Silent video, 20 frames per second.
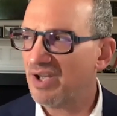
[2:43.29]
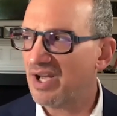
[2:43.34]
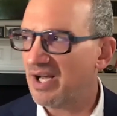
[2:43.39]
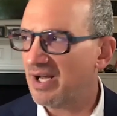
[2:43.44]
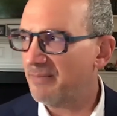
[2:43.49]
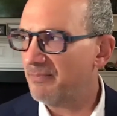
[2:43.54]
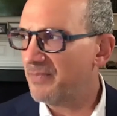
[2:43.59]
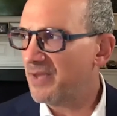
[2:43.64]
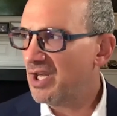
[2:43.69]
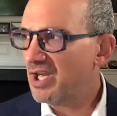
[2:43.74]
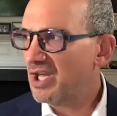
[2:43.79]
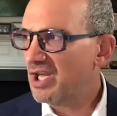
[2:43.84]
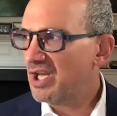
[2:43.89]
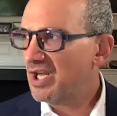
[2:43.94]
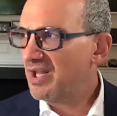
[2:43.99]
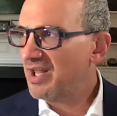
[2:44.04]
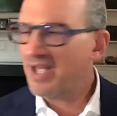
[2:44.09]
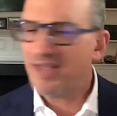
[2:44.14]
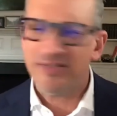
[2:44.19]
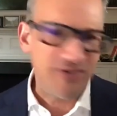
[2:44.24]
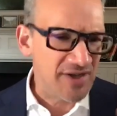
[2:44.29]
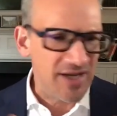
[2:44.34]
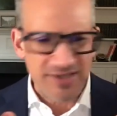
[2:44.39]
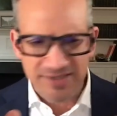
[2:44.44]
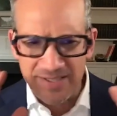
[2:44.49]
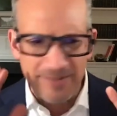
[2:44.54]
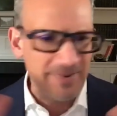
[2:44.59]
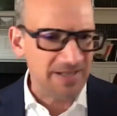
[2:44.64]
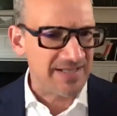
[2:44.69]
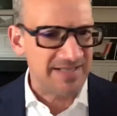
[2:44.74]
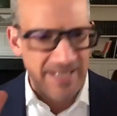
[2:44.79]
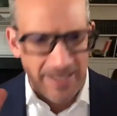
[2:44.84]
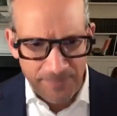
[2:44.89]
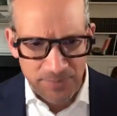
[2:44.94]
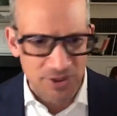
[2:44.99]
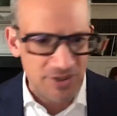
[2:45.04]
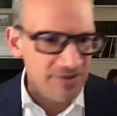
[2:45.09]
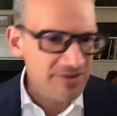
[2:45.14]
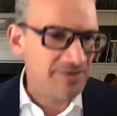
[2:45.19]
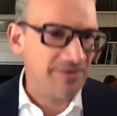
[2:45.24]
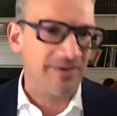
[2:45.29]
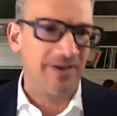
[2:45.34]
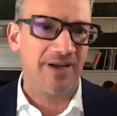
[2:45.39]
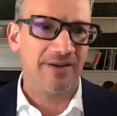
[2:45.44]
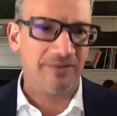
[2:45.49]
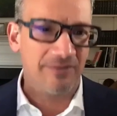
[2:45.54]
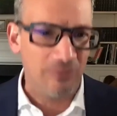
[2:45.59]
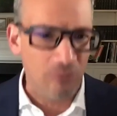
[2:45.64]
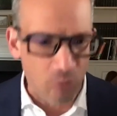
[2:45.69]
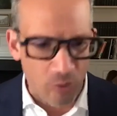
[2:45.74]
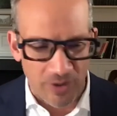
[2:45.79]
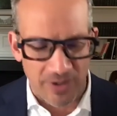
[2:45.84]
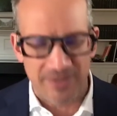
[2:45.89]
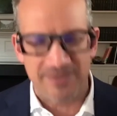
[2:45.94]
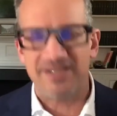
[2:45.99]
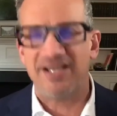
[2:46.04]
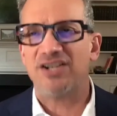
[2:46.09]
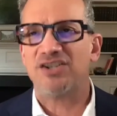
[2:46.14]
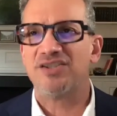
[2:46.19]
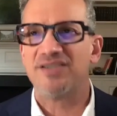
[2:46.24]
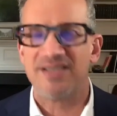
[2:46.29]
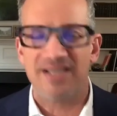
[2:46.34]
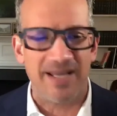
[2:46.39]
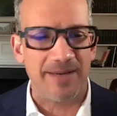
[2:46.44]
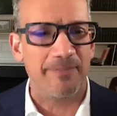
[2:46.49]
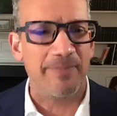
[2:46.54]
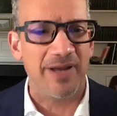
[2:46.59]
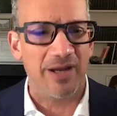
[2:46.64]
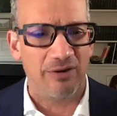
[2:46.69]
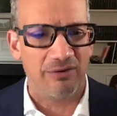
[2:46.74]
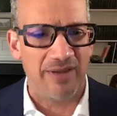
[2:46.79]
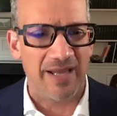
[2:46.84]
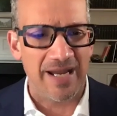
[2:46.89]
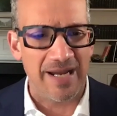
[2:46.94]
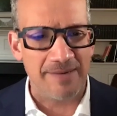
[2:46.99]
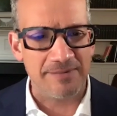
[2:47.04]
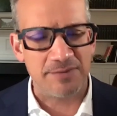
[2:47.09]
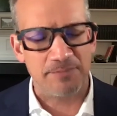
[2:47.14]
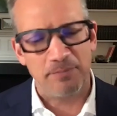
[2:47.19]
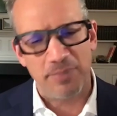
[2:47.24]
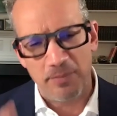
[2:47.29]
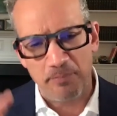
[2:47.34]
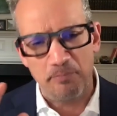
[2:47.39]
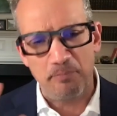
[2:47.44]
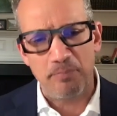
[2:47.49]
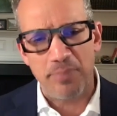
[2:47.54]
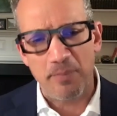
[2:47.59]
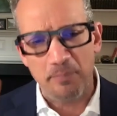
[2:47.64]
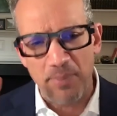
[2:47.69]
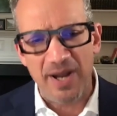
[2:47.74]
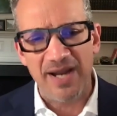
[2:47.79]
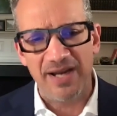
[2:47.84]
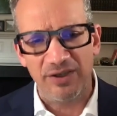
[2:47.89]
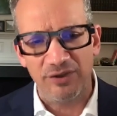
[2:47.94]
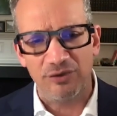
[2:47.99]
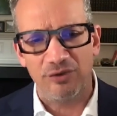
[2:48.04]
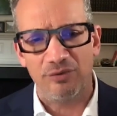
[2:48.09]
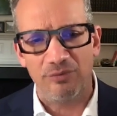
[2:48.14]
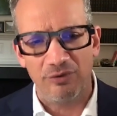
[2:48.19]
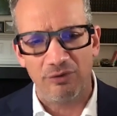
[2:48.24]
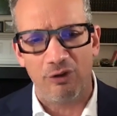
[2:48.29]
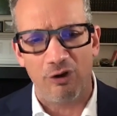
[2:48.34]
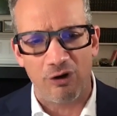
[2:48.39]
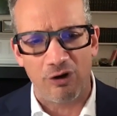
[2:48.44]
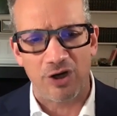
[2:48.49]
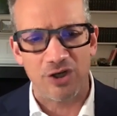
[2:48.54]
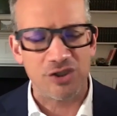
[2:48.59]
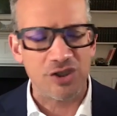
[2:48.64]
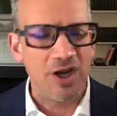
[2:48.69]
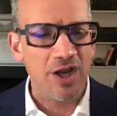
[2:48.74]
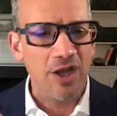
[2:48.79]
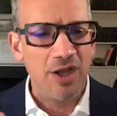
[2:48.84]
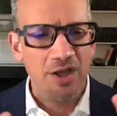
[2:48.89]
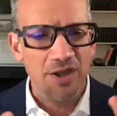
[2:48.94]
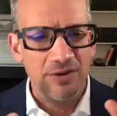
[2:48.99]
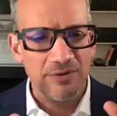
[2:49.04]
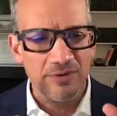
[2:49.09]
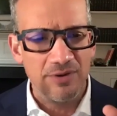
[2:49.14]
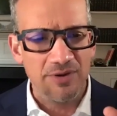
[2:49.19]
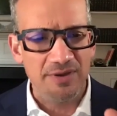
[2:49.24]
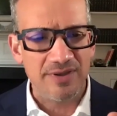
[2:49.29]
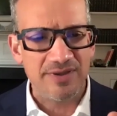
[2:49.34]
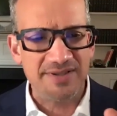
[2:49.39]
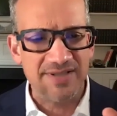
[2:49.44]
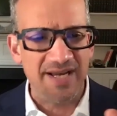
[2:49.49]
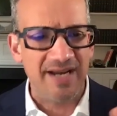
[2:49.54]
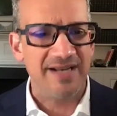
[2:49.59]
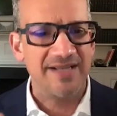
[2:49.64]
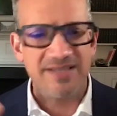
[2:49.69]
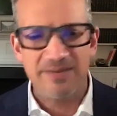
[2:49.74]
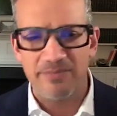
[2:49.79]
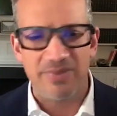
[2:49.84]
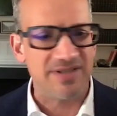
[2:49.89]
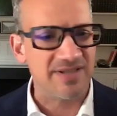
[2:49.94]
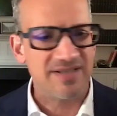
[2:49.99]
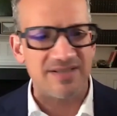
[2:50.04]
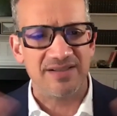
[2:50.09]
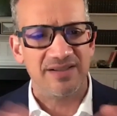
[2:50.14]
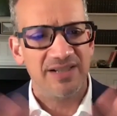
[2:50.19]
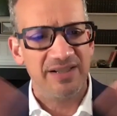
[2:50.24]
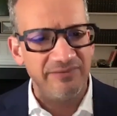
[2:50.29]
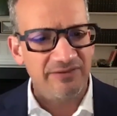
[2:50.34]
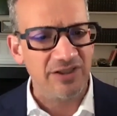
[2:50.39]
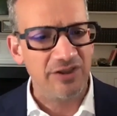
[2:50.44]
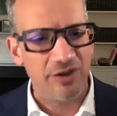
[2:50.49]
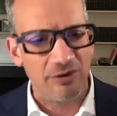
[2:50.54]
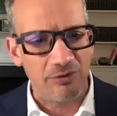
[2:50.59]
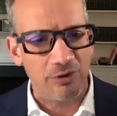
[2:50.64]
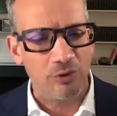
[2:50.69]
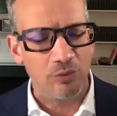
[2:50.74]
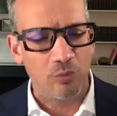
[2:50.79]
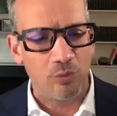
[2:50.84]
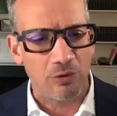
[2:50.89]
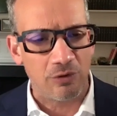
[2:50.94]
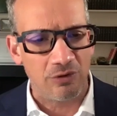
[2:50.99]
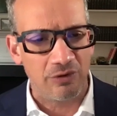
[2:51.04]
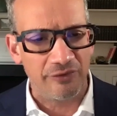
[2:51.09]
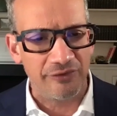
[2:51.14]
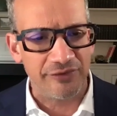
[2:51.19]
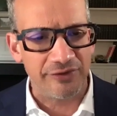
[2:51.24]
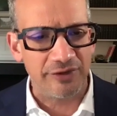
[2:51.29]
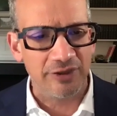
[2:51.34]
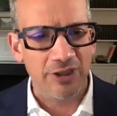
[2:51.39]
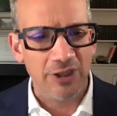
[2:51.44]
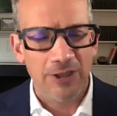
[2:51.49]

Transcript: Some exceptions, you got organizations like Bell Labs, but by and large, science and business lived in their own worlds,